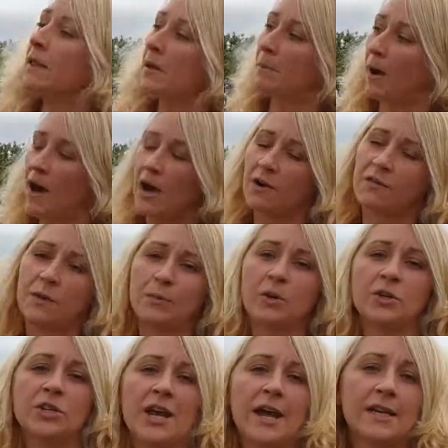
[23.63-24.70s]
Part of the
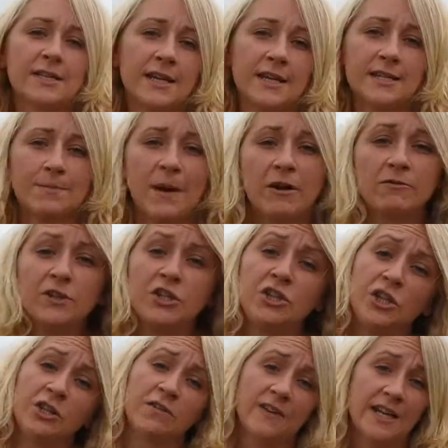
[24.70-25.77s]
project is about
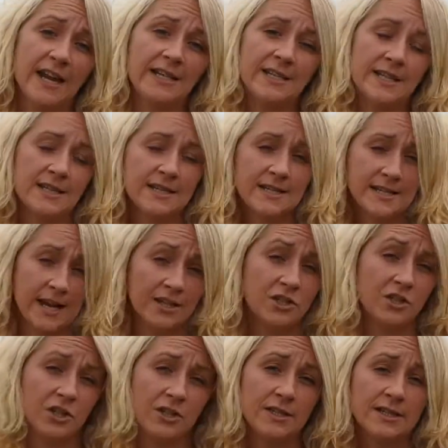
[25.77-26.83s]
rejuvenating
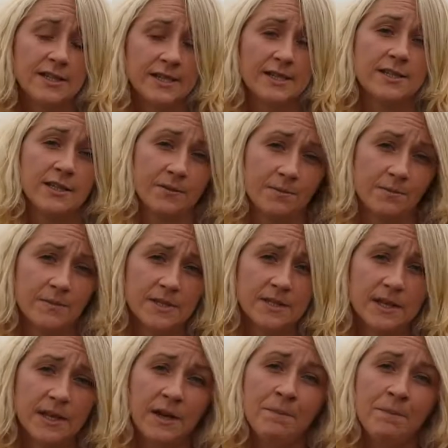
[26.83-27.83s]
sand dune systems